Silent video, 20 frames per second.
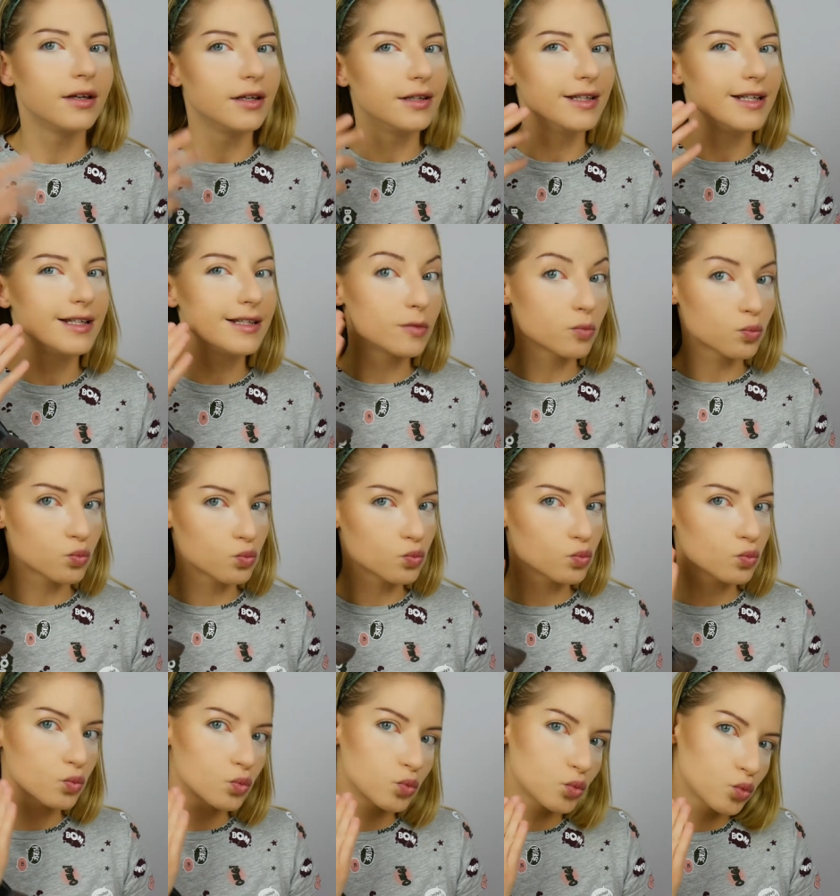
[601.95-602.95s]
this mm,
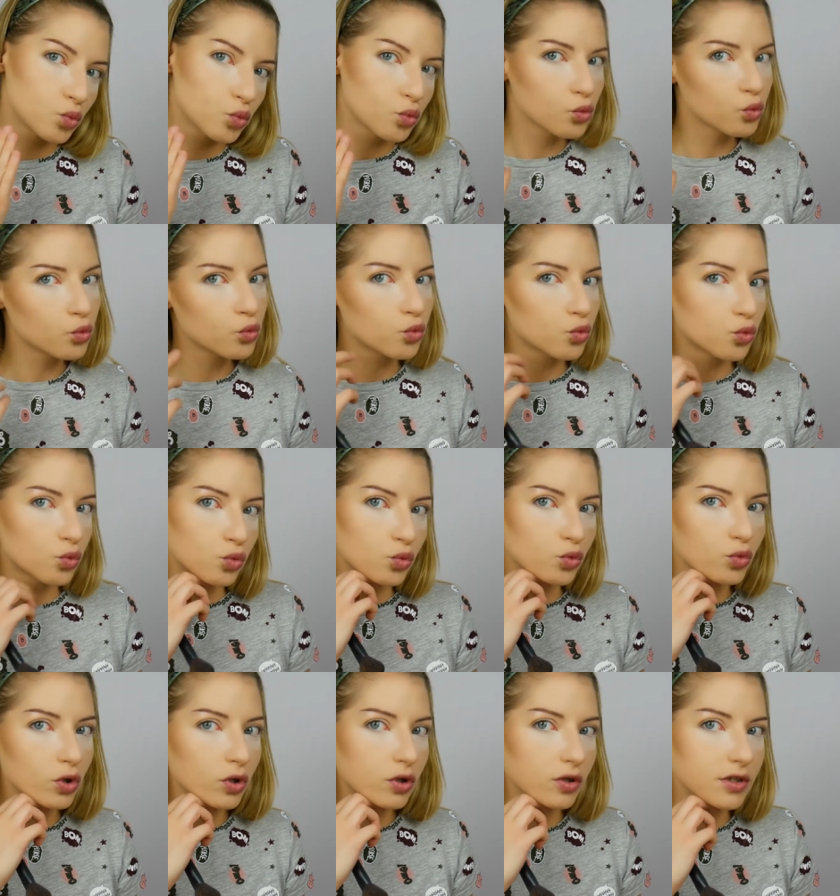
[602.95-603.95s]

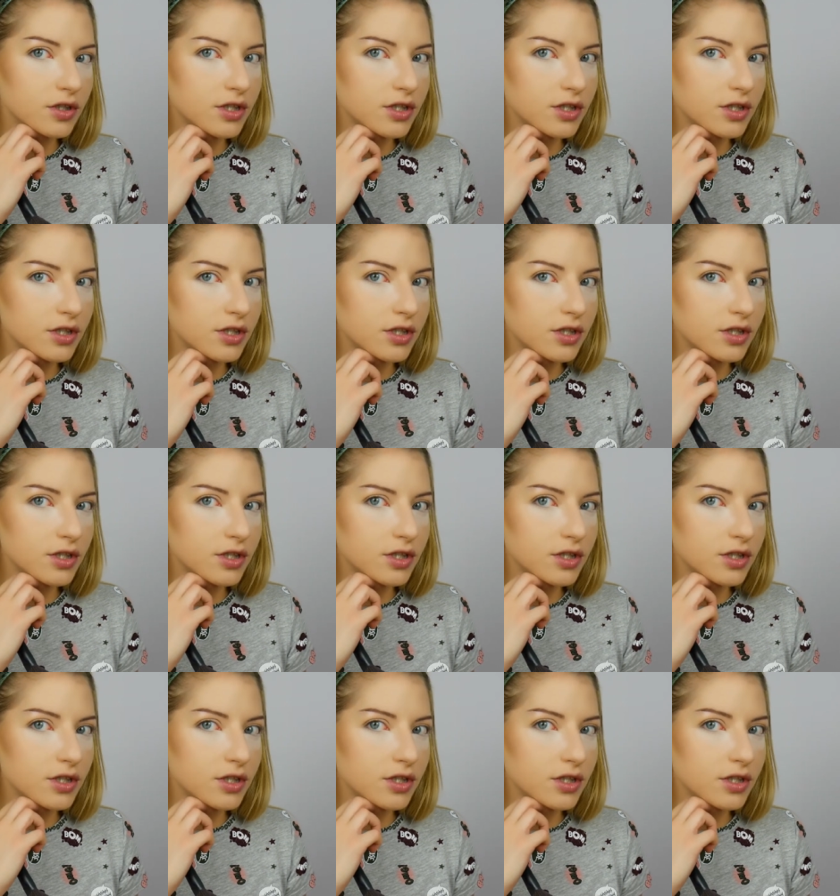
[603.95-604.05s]
all